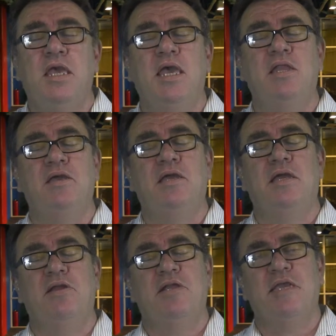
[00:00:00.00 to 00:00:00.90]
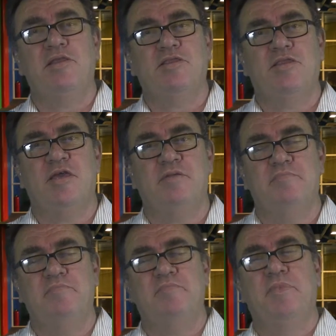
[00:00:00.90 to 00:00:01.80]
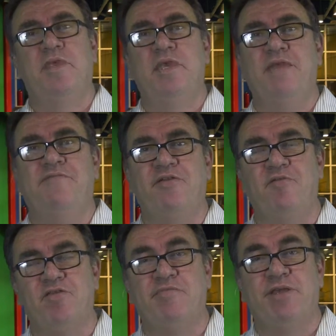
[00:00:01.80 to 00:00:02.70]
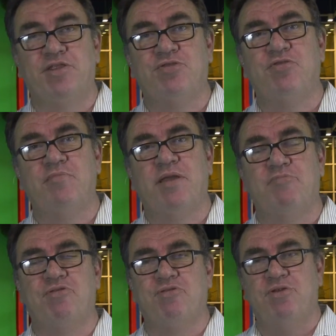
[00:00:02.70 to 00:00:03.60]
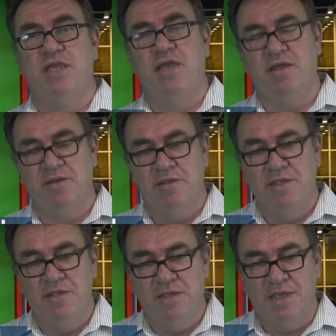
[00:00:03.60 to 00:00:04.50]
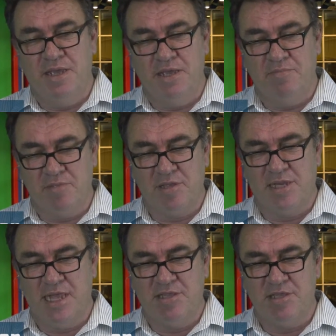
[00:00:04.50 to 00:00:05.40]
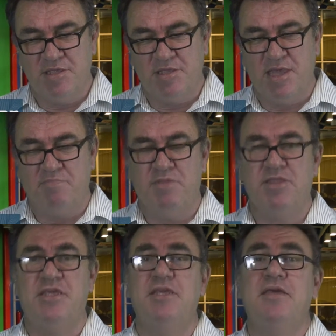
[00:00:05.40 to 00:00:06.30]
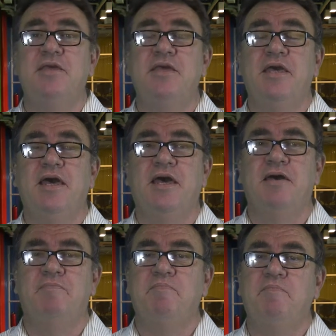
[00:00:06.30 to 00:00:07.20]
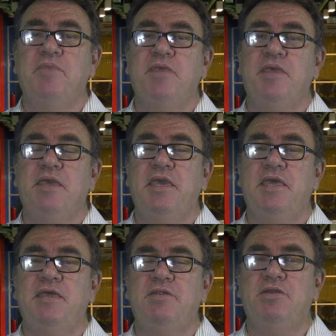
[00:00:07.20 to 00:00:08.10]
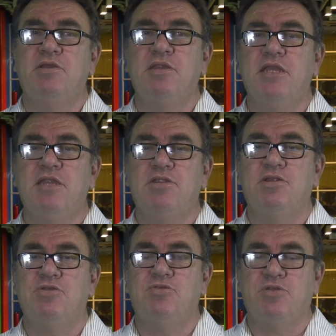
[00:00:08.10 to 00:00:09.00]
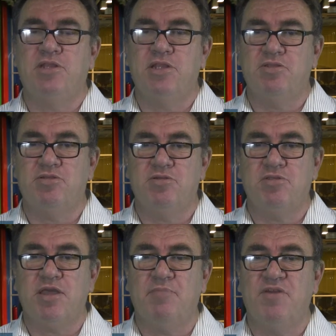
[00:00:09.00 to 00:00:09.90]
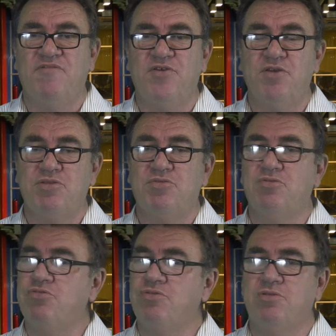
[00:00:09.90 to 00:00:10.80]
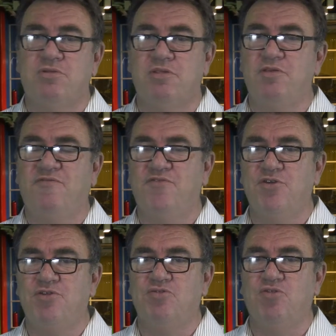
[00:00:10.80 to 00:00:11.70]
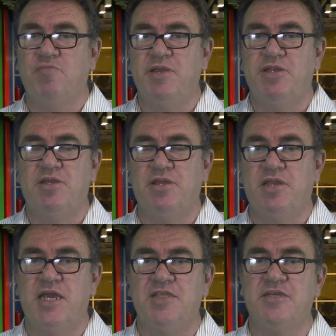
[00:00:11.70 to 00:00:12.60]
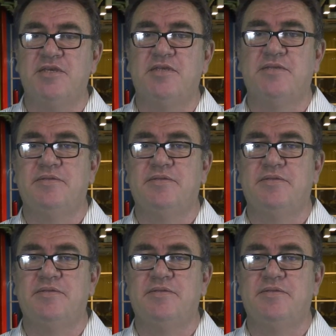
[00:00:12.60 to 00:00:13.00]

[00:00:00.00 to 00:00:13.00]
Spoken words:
And I guess if there is a big storm comes through town, glaziers get busy. Do you need to talk to the insurance company first, or should your first call be to your glazier?